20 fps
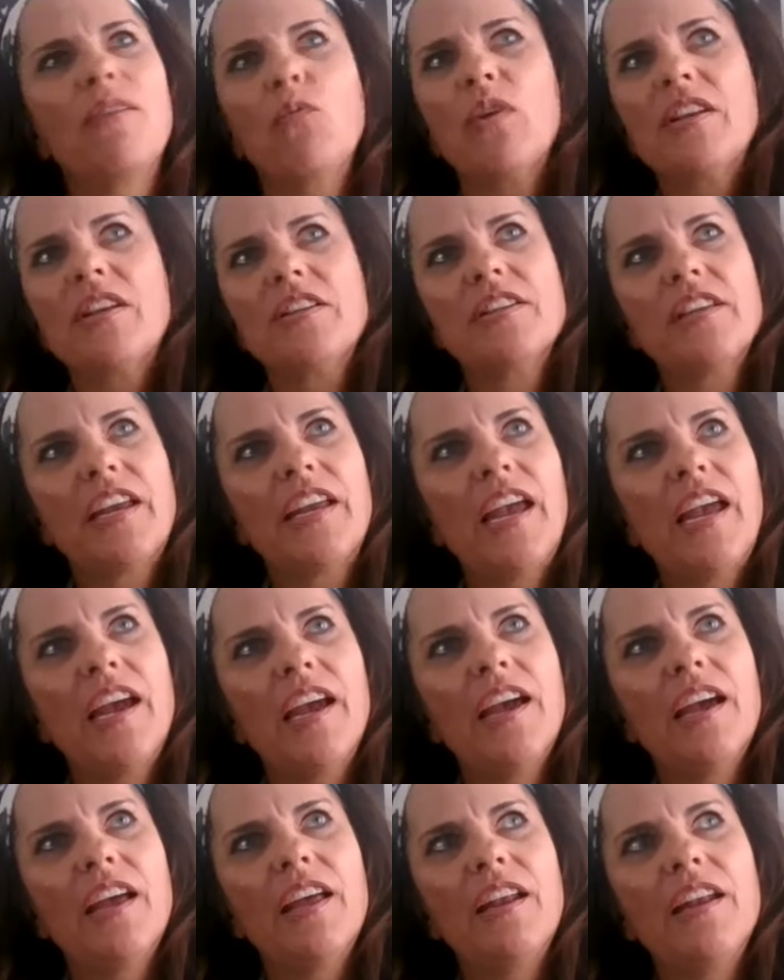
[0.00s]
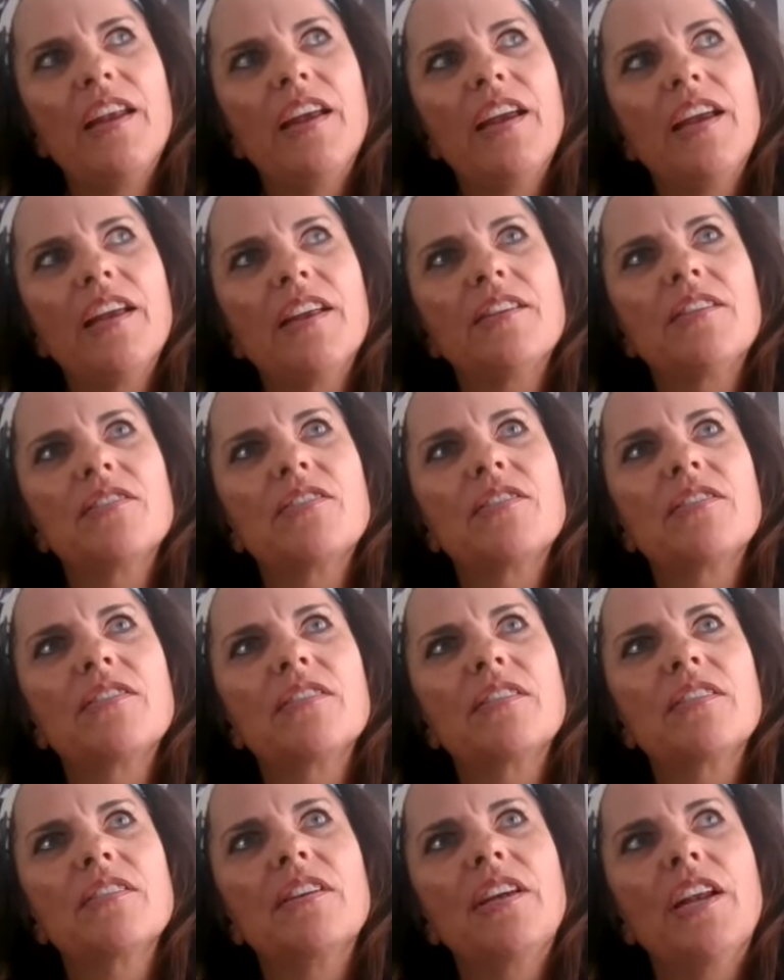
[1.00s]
that, once again, it's